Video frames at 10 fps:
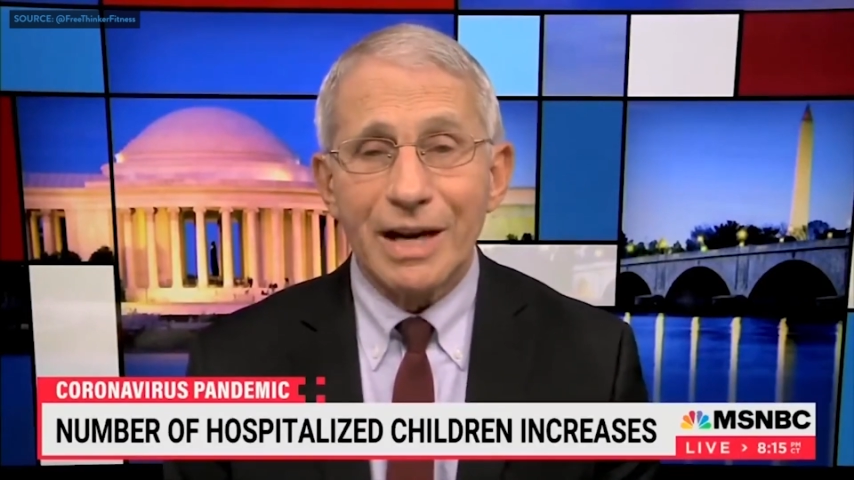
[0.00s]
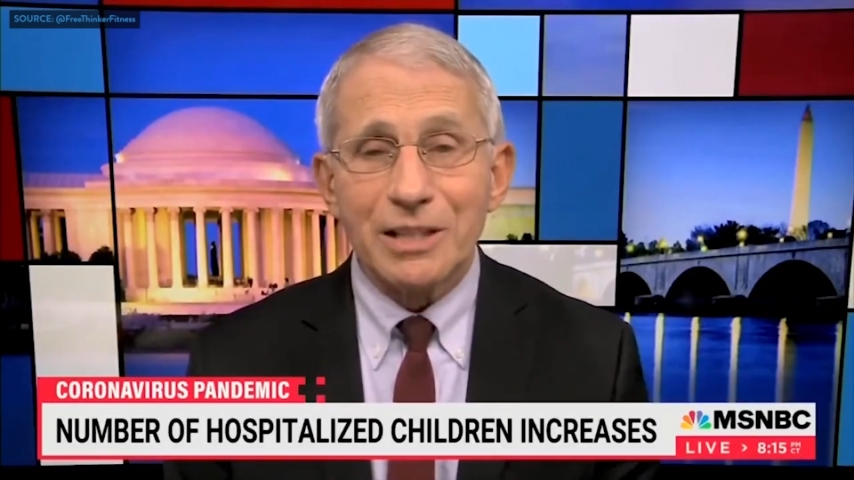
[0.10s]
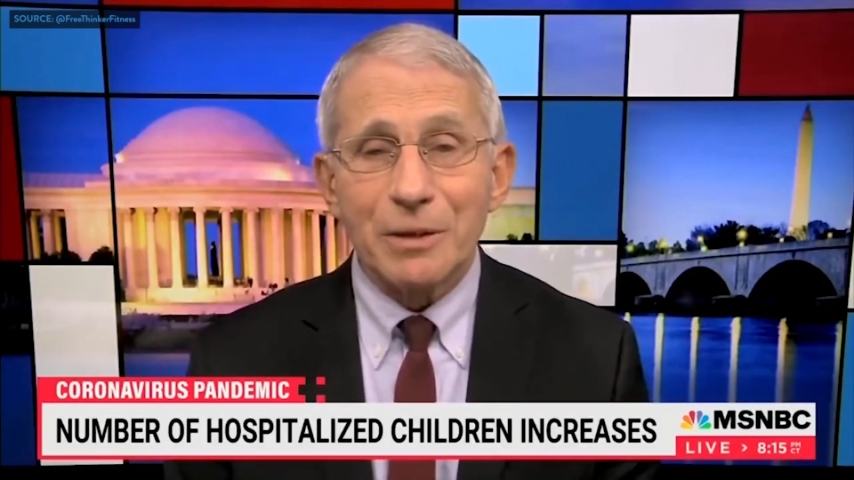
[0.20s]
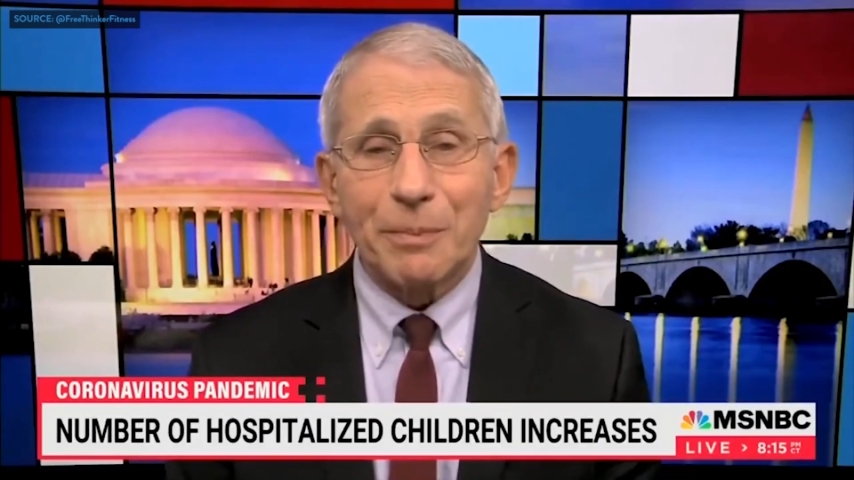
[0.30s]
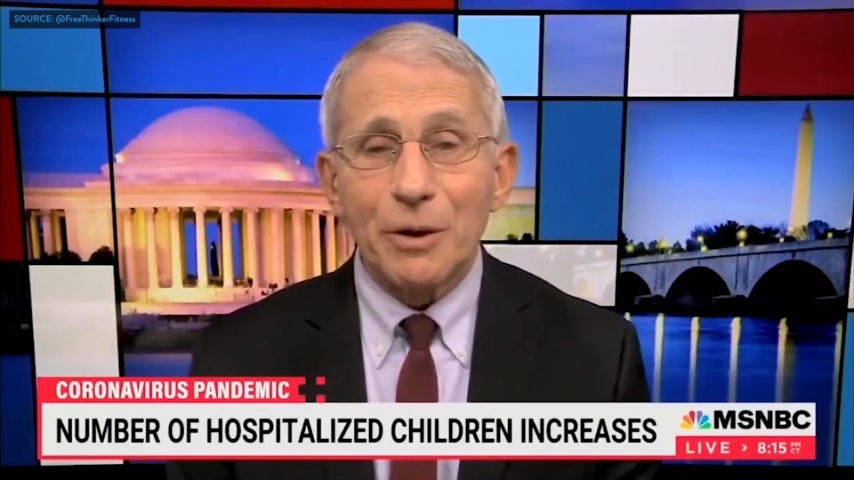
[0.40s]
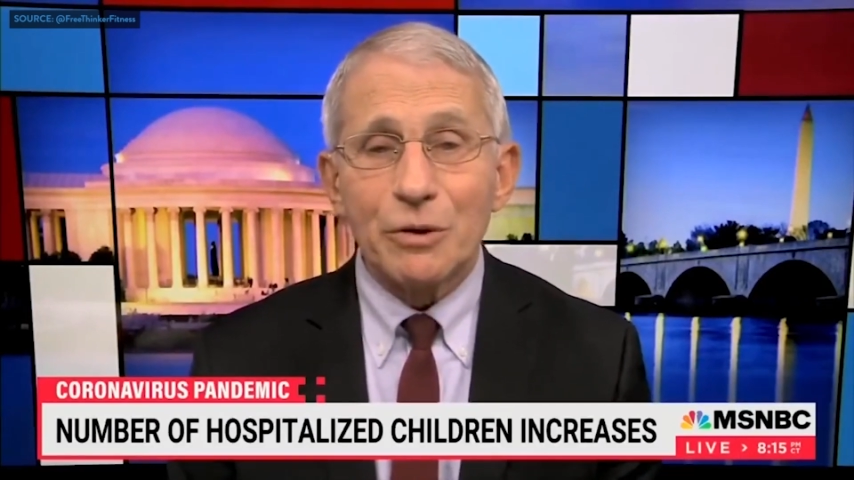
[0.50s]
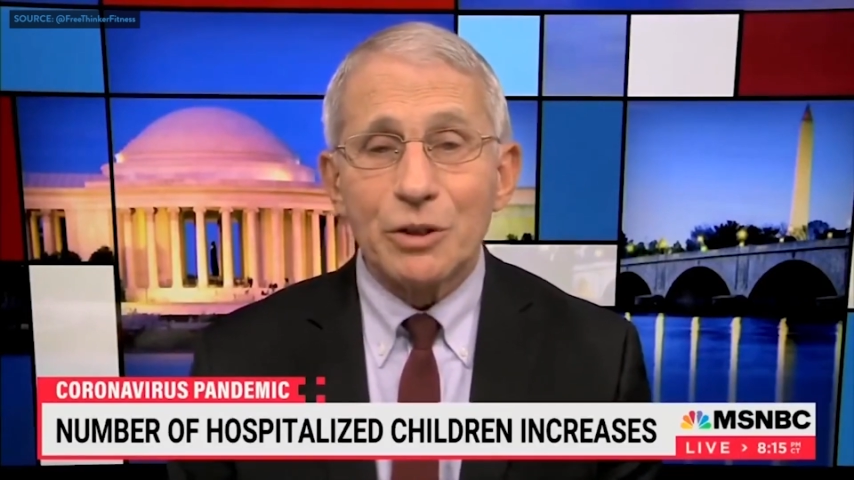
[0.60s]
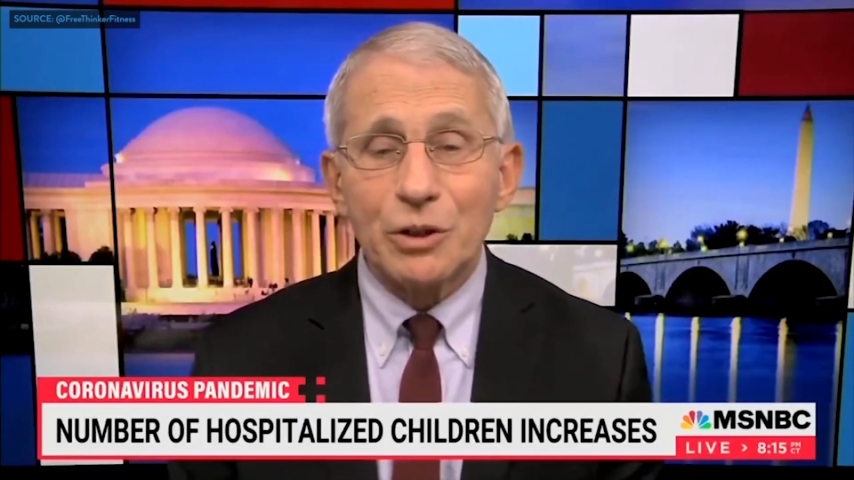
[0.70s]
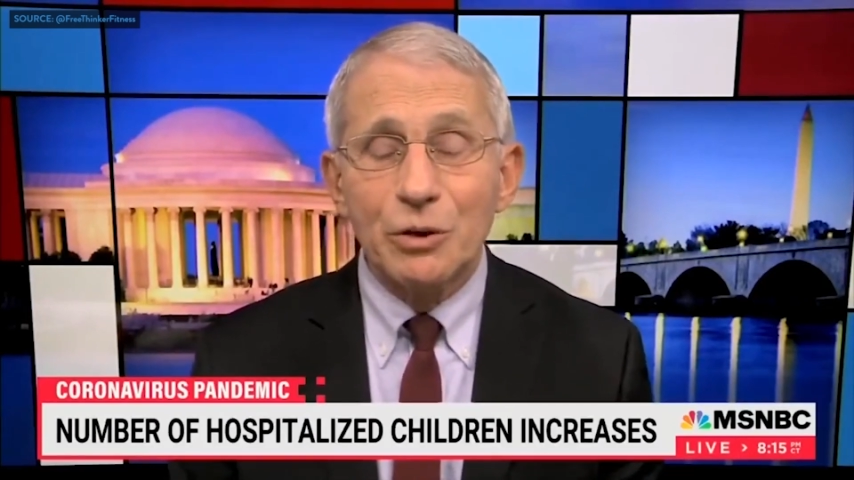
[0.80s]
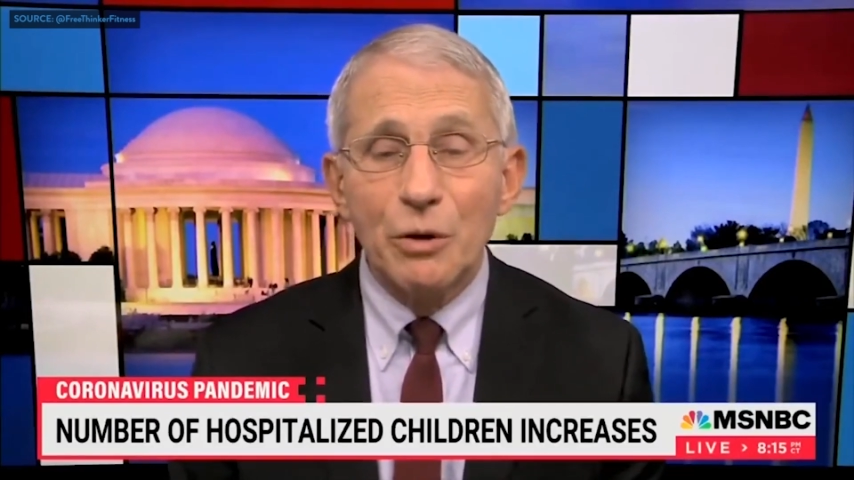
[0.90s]
as
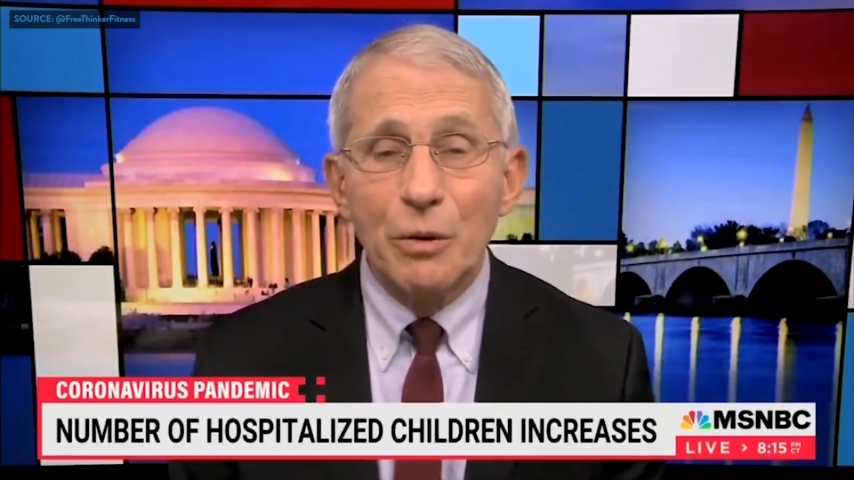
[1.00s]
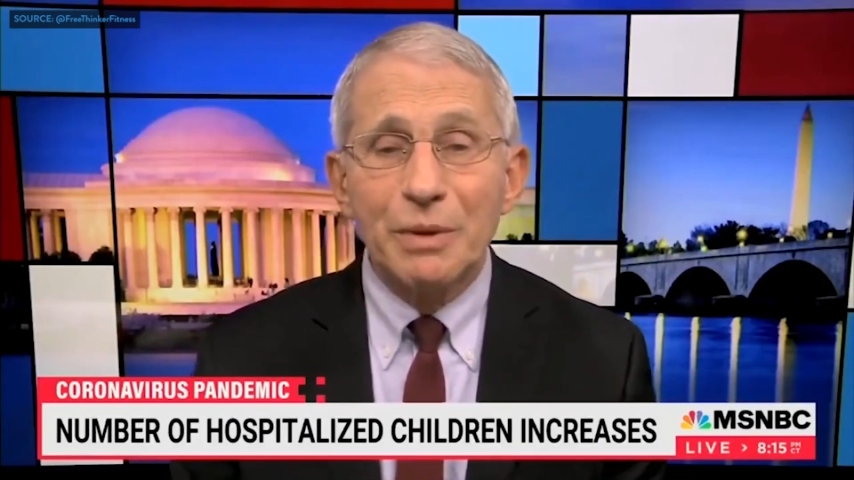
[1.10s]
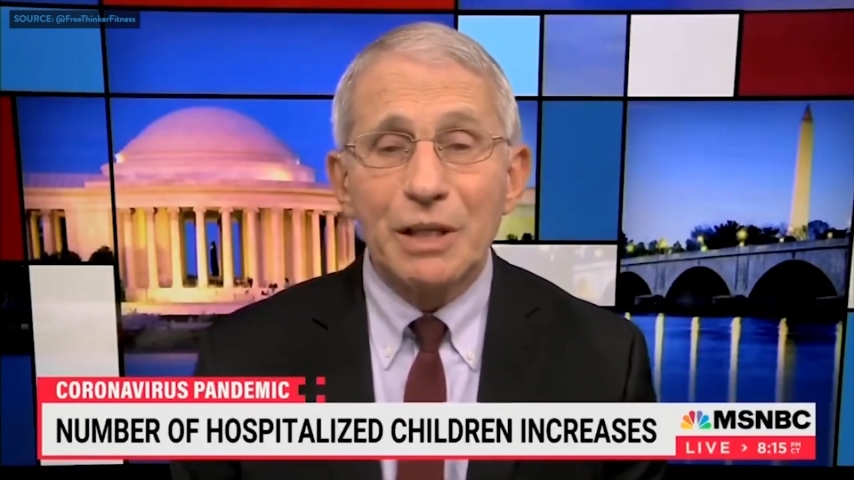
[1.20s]
opposed to